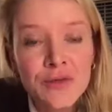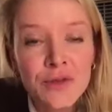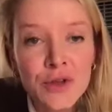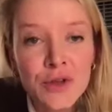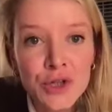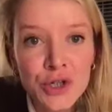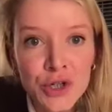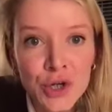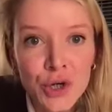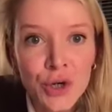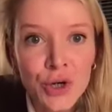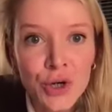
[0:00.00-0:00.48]
of the
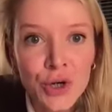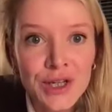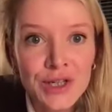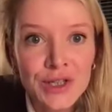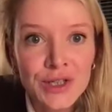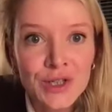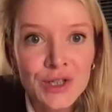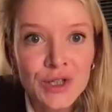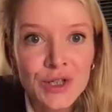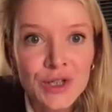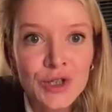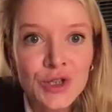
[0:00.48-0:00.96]

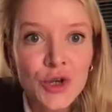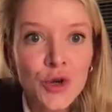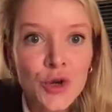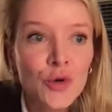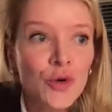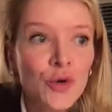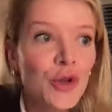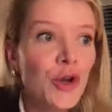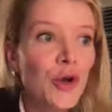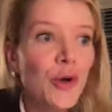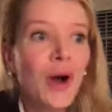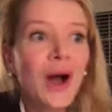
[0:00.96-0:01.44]
journalists so
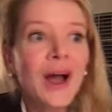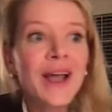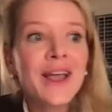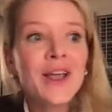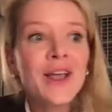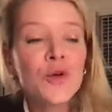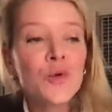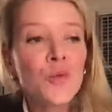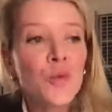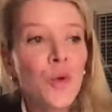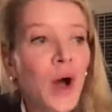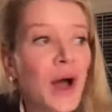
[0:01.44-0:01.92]
you know i
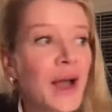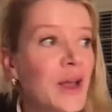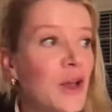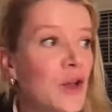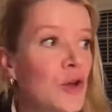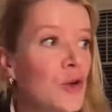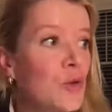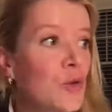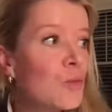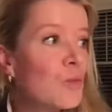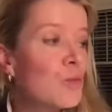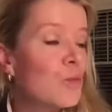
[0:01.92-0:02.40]
could i
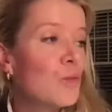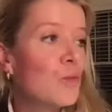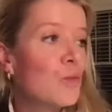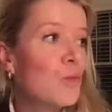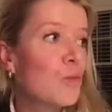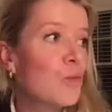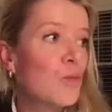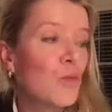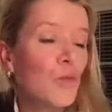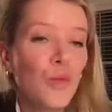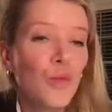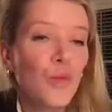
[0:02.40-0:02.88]
could
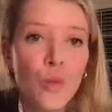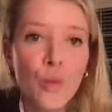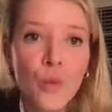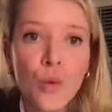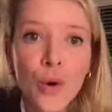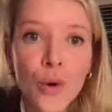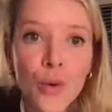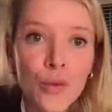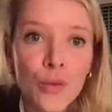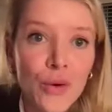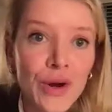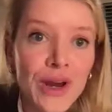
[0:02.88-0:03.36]

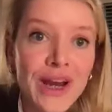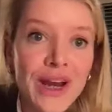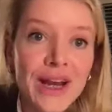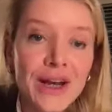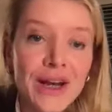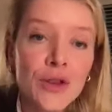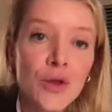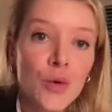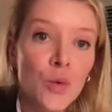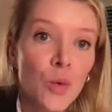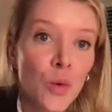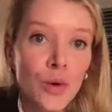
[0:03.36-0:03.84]
what
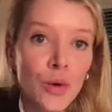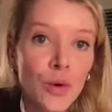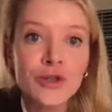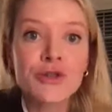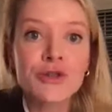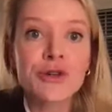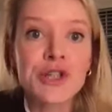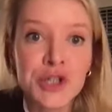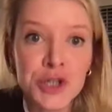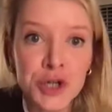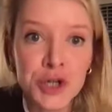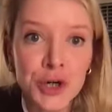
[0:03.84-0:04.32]
read the wall
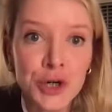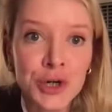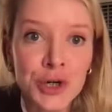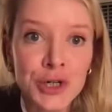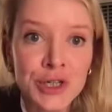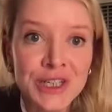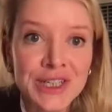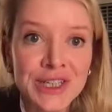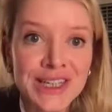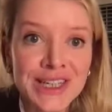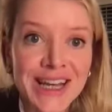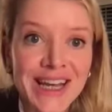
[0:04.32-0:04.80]
street journal
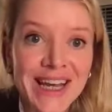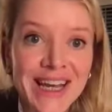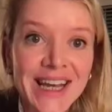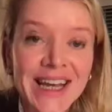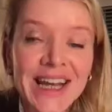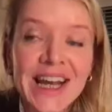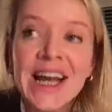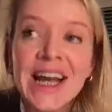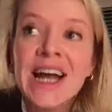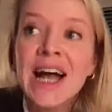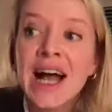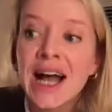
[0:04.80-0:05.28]
today
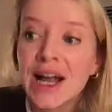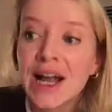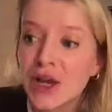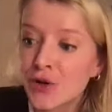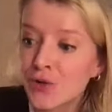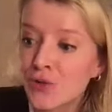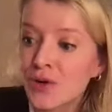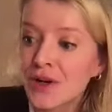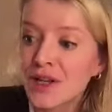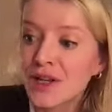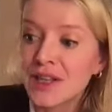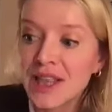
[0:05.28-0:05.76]
i
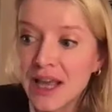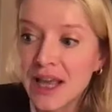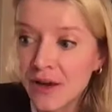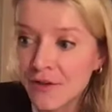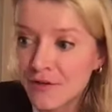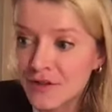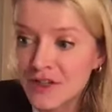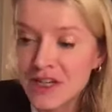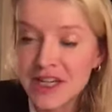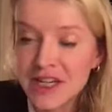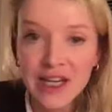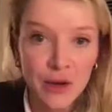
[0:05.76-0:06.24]
could read the
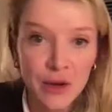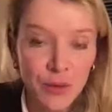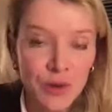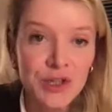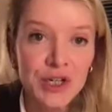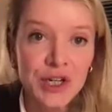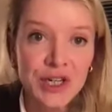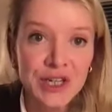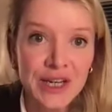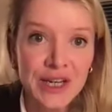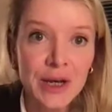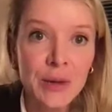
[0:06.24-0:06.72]
ft which
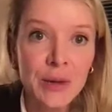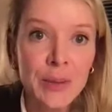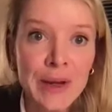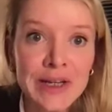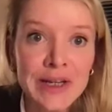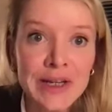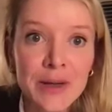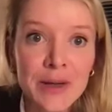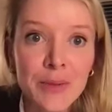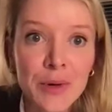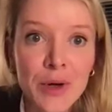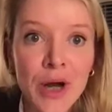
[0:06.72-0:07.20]
i did i
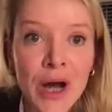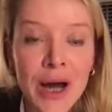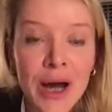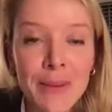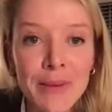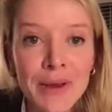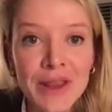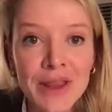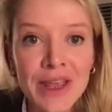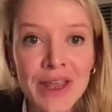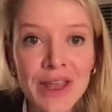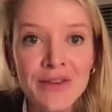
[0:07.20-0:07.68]
picked up a
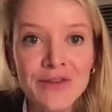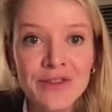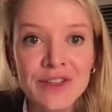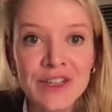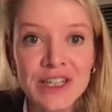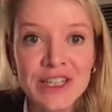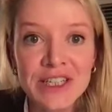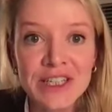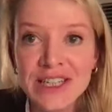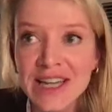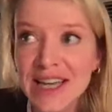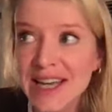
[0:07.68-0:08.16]
copy of the
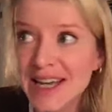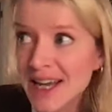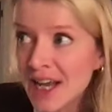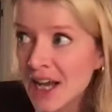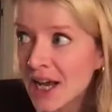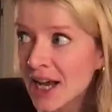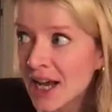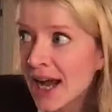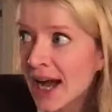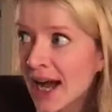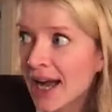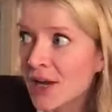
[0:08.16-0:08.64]
ft today
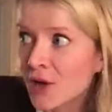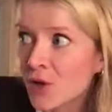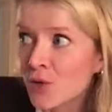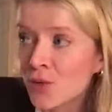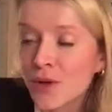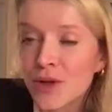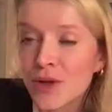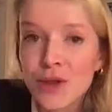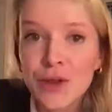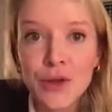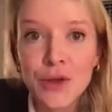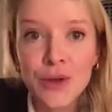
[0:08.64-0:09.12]
i could
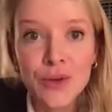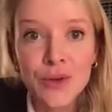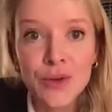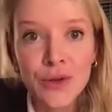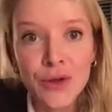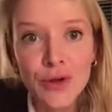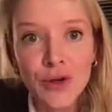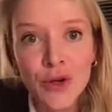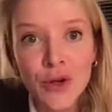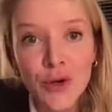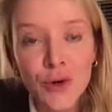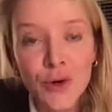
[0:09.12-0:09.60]
read the the
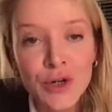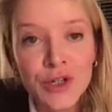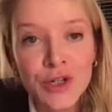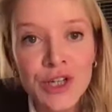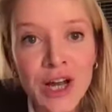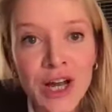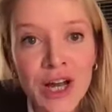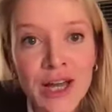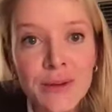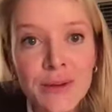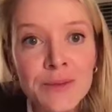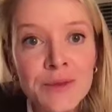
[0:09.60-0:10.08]
new york
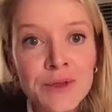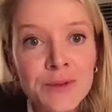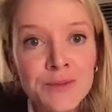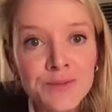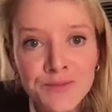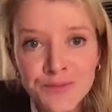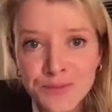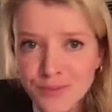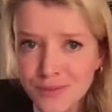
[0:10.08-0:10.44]
times